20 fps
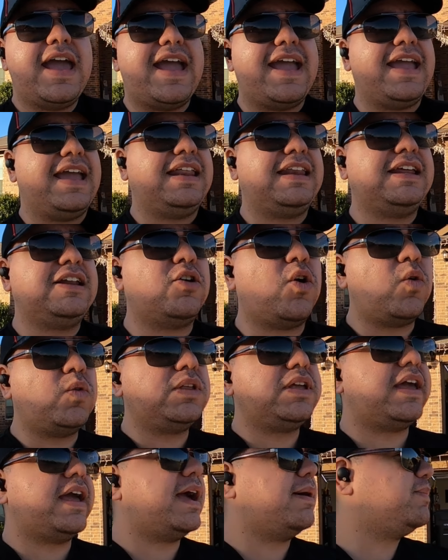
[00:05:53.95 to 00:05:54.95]
and it
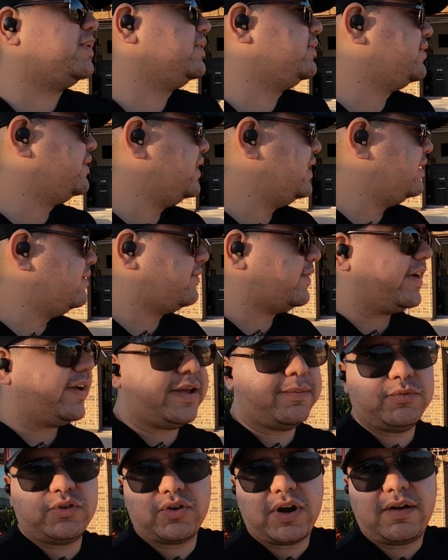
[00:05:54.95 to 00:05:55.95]
only happens if
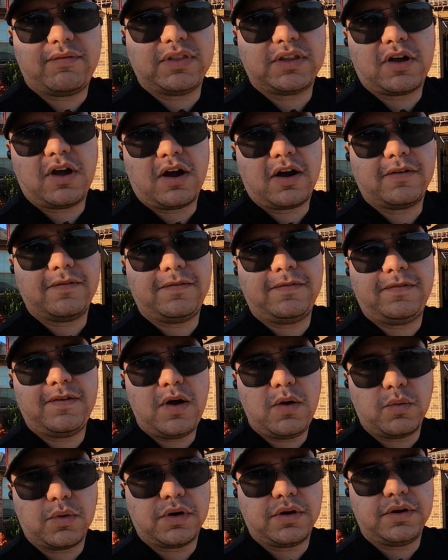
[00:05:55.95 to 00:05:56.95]
I'm driving the car
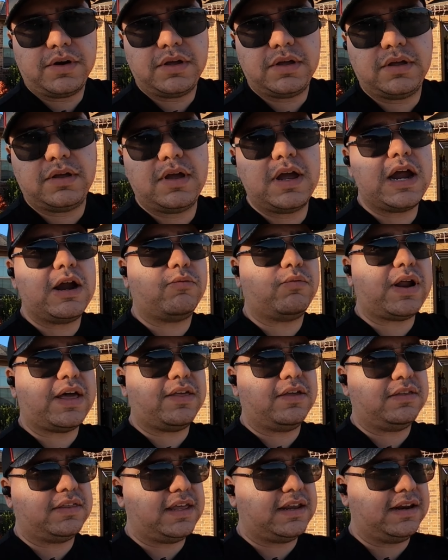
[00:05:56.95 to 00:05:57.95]
forward
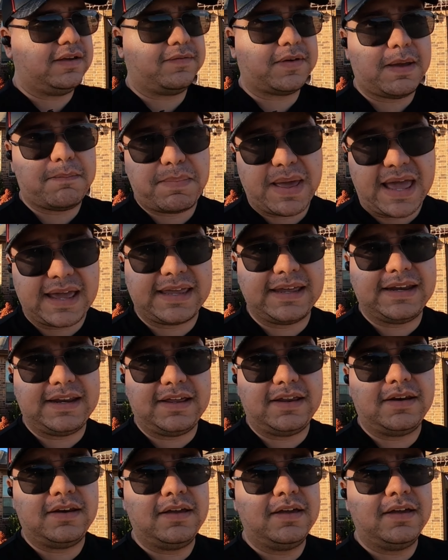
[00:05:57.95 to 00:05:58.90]
rather than if I back it in.